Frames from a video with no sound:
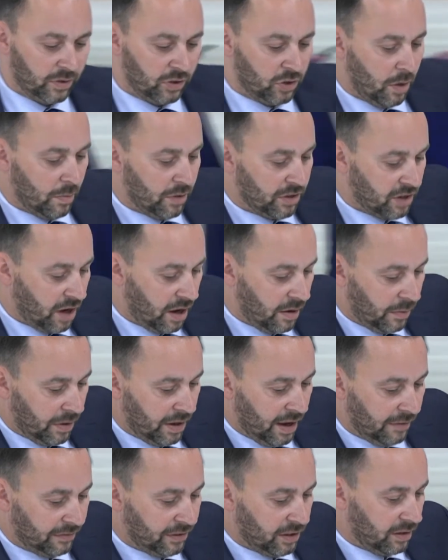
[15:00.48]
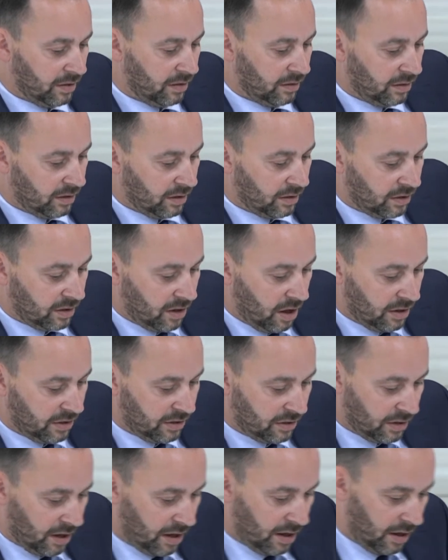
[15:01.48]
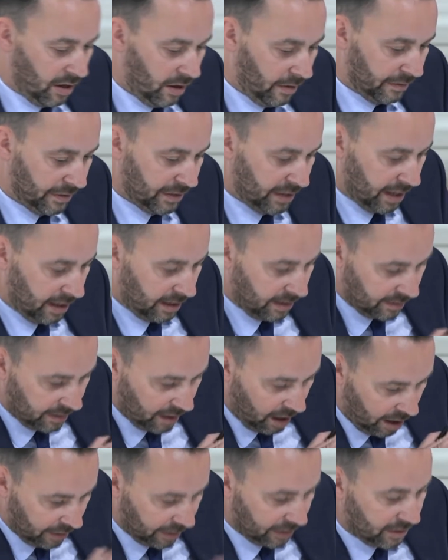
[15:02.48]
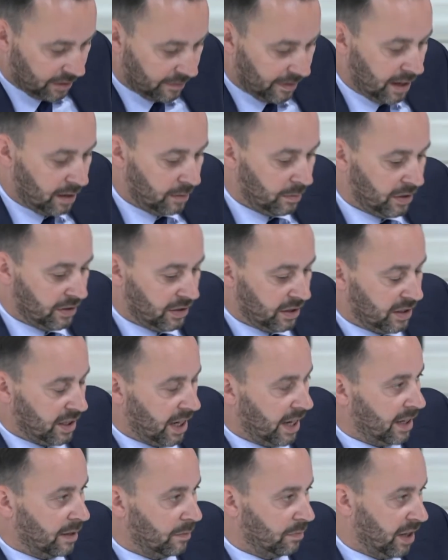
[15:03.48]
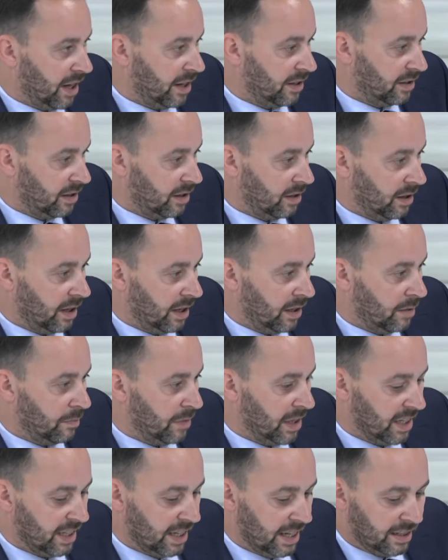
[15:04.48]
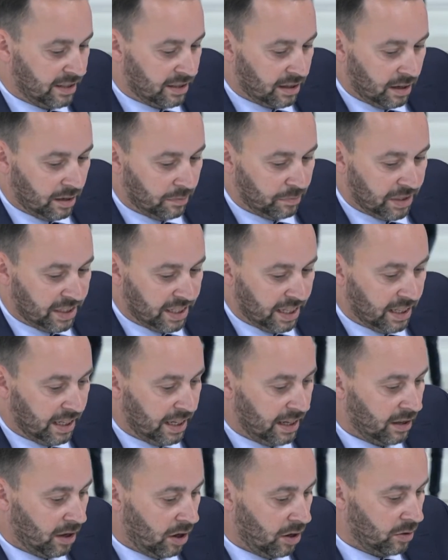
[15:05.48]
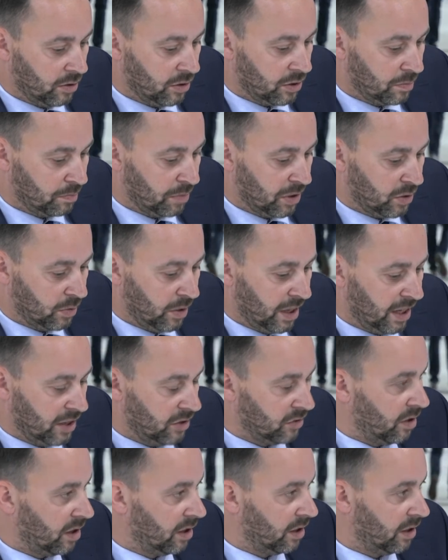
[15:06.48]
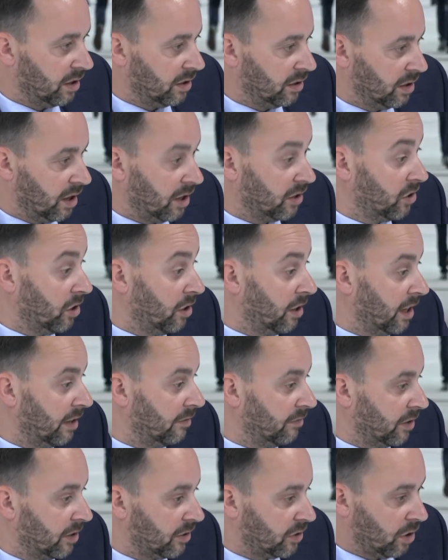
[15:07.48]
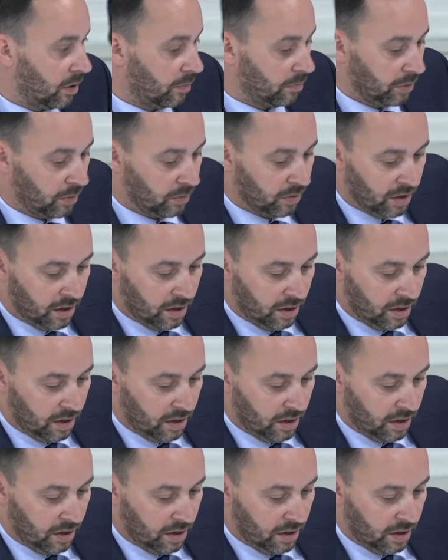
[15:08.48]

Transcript: Thomas, we have to discuss, obviously, other developments are taking place in the Middle East, and particularly those between Israel and Turkey, for example.